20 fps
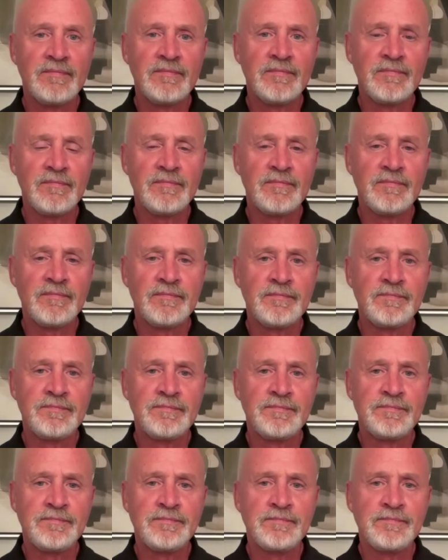
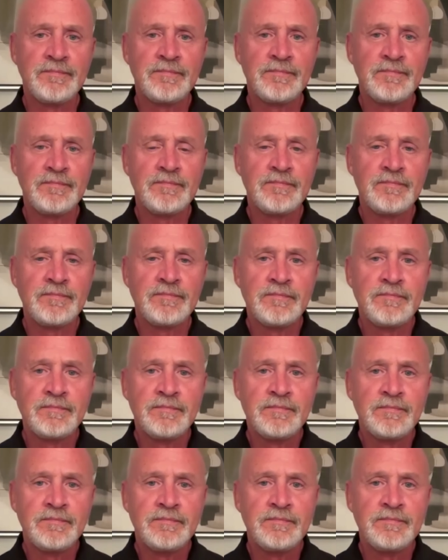
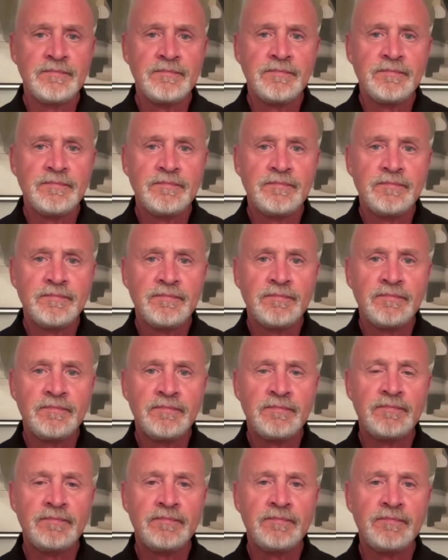
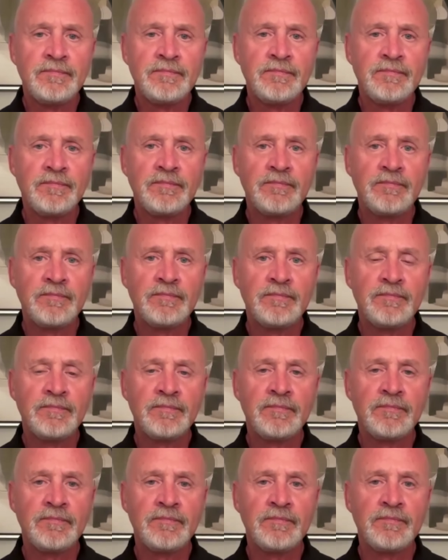
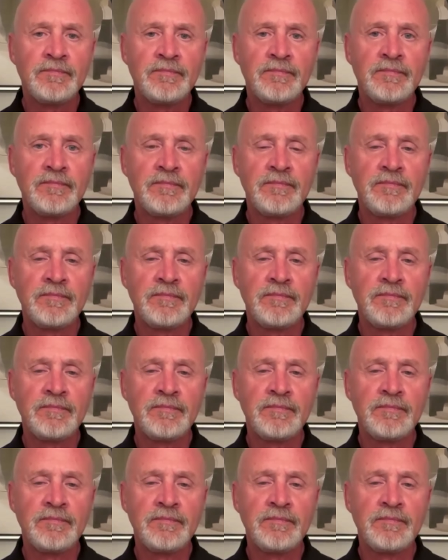[no speech]